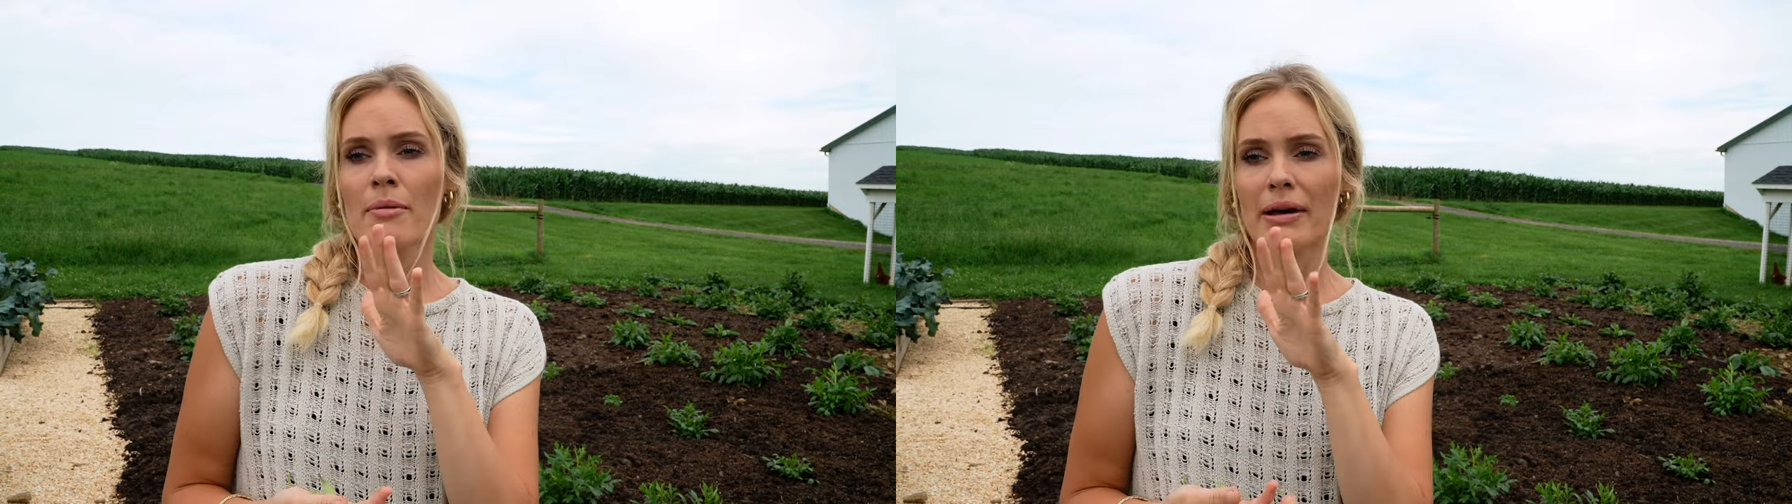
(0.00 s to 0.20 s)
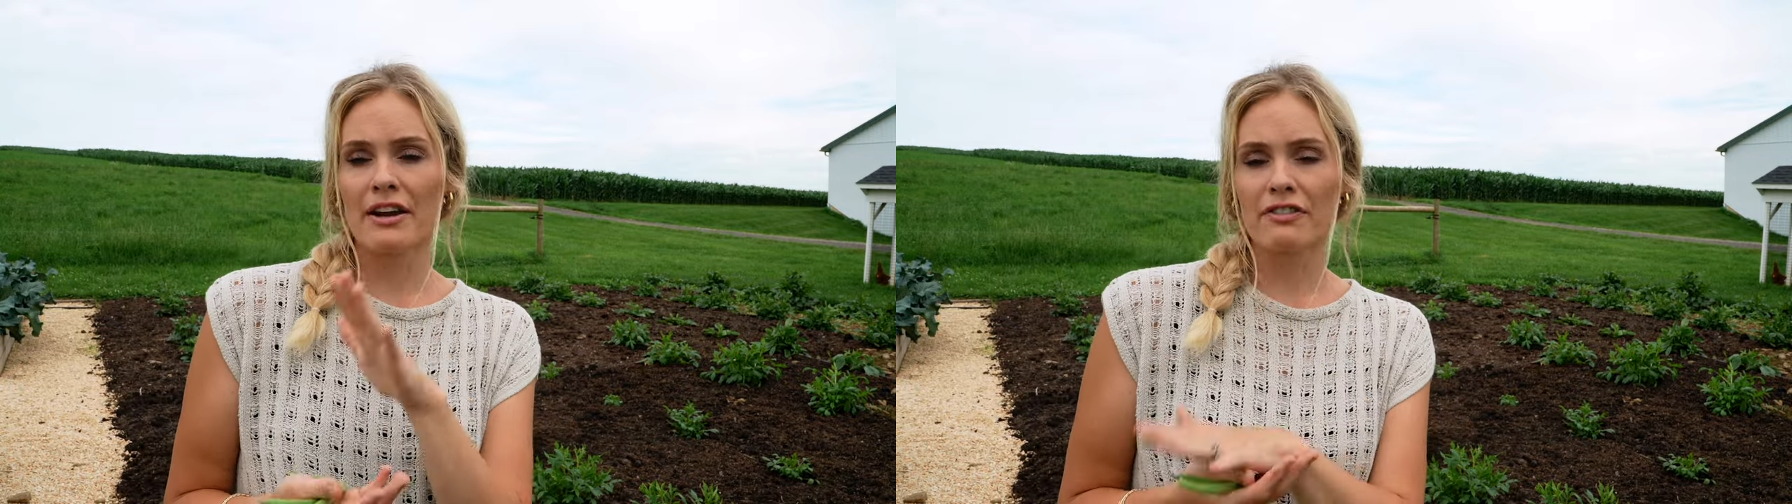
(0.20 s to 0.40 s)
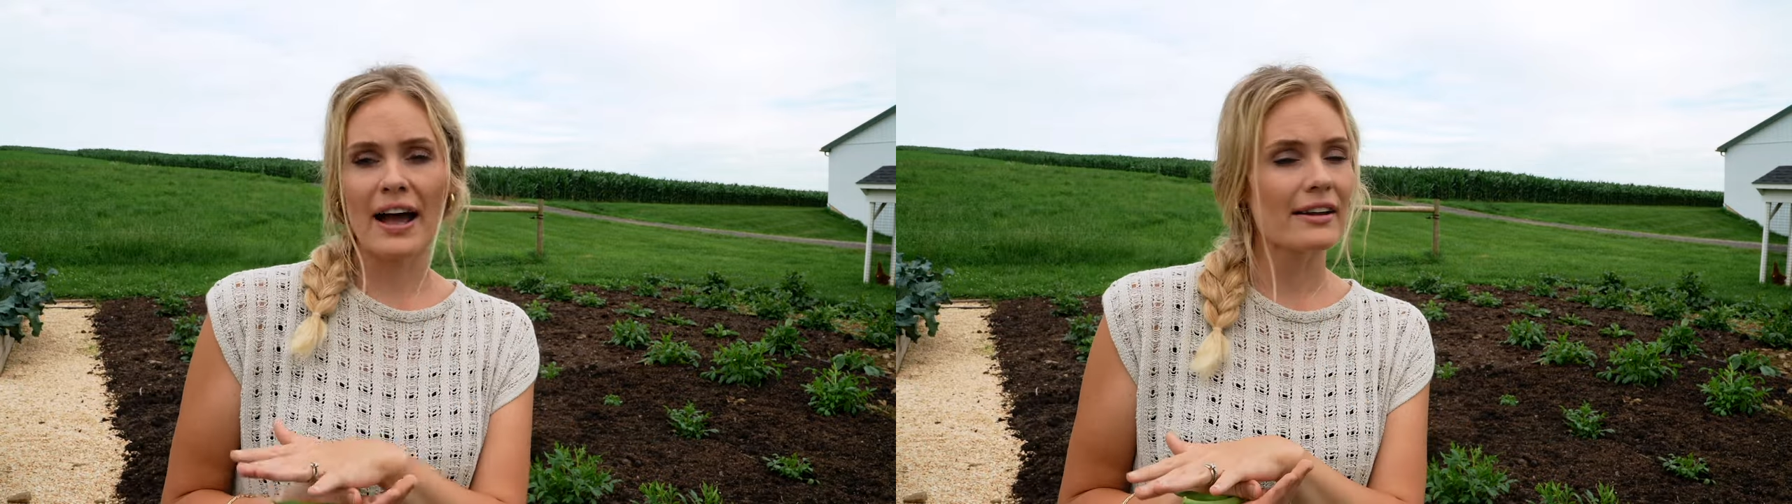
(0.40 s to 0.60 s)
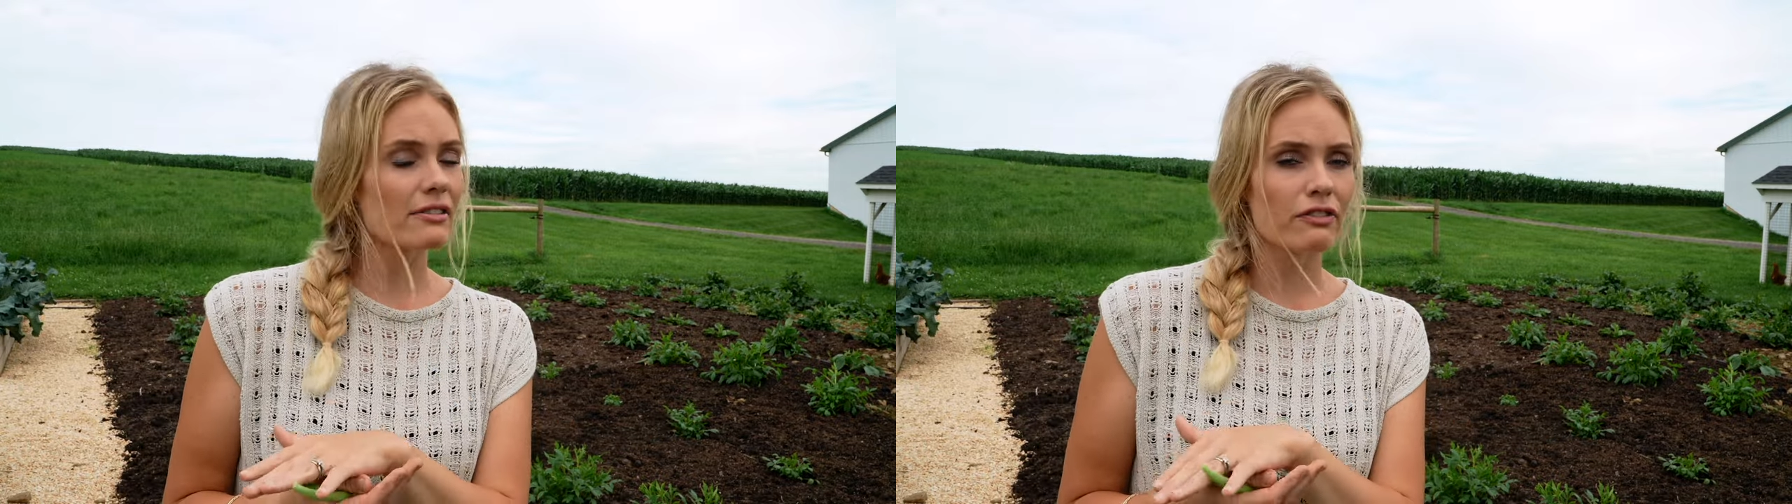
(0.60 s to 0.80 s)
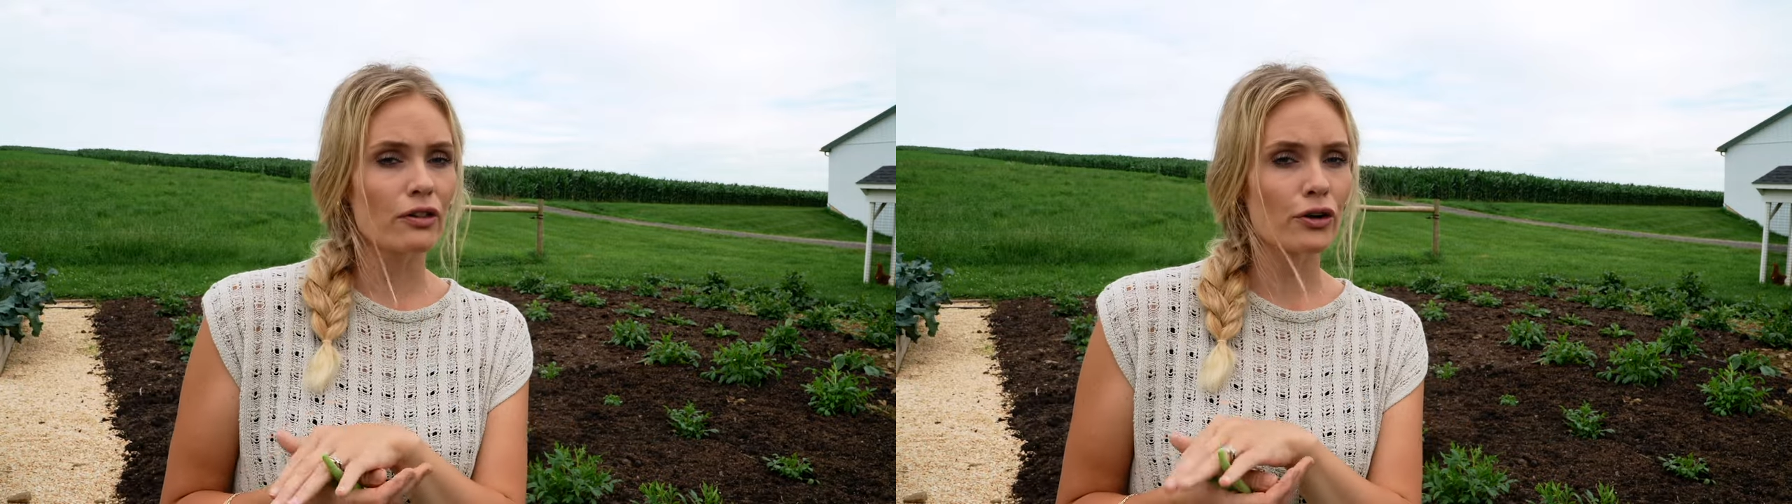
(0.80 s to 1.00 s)
but have kind
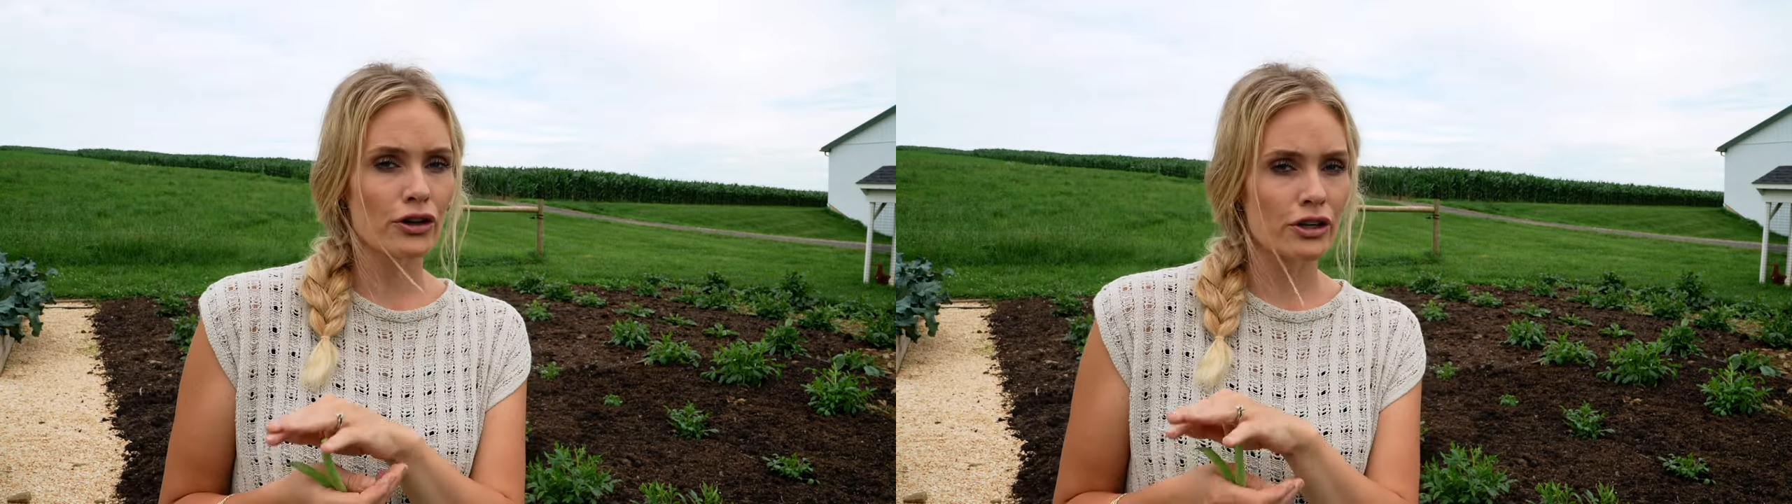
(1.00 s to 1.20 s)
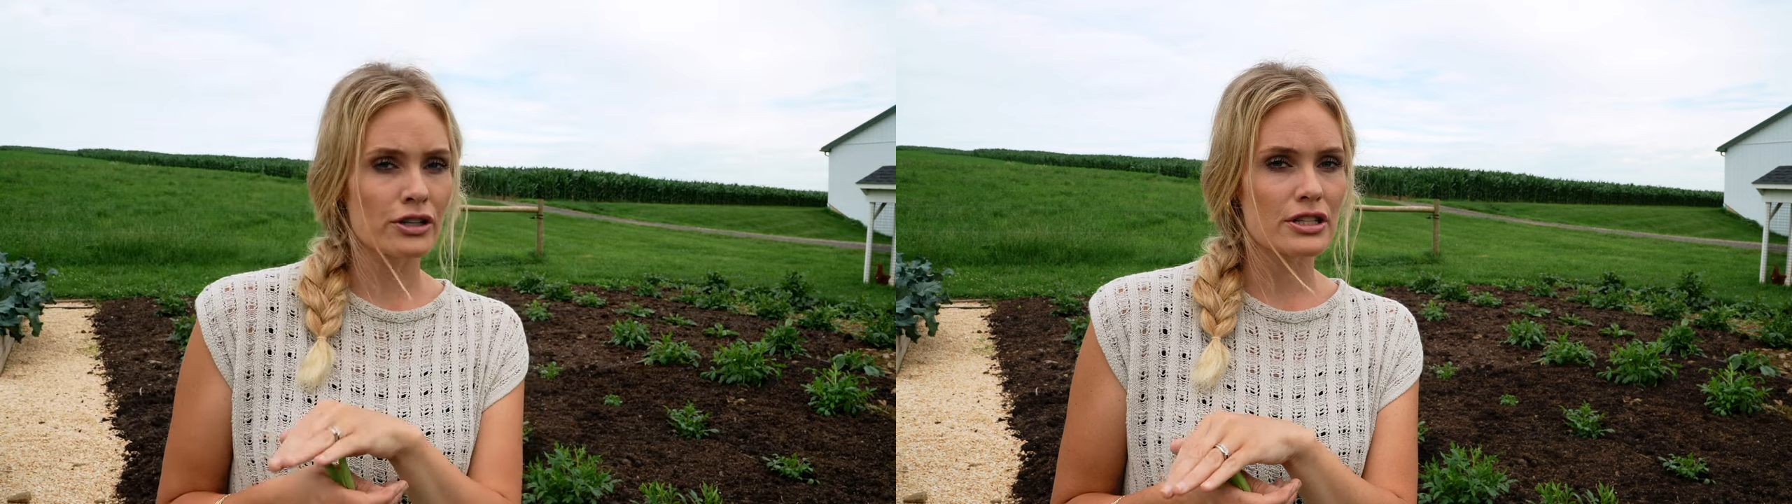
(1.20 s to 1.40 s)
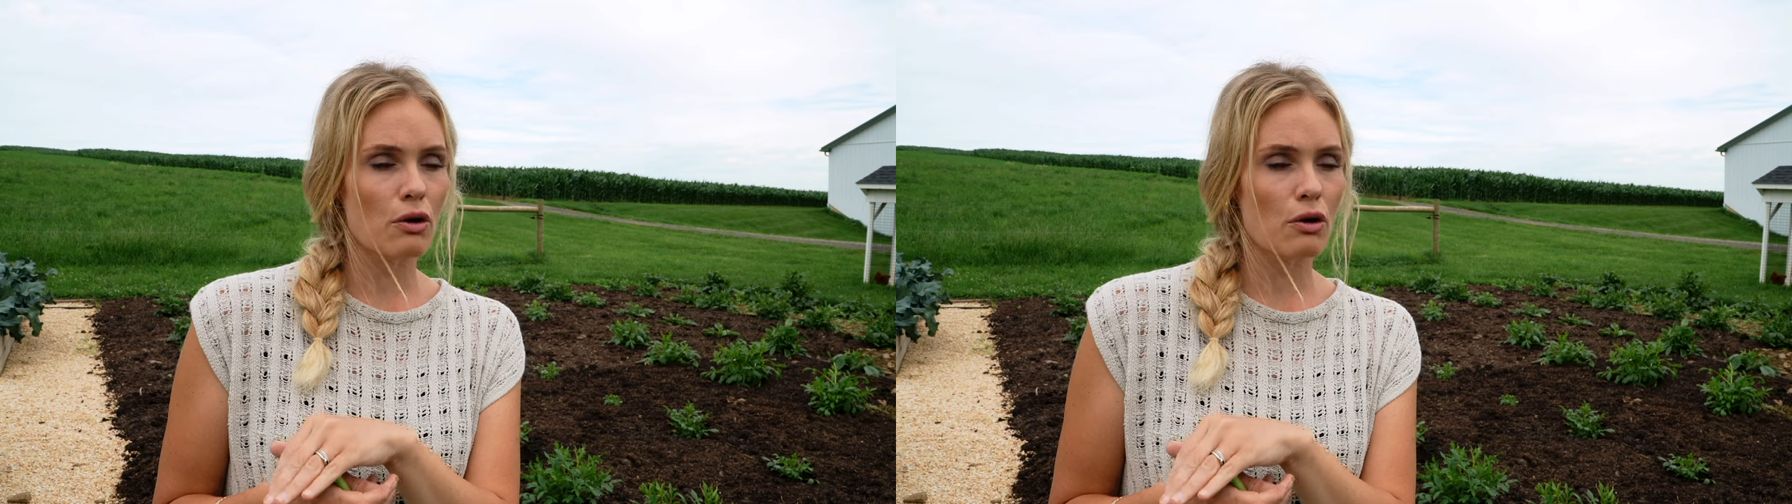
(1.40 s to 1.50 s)
of learned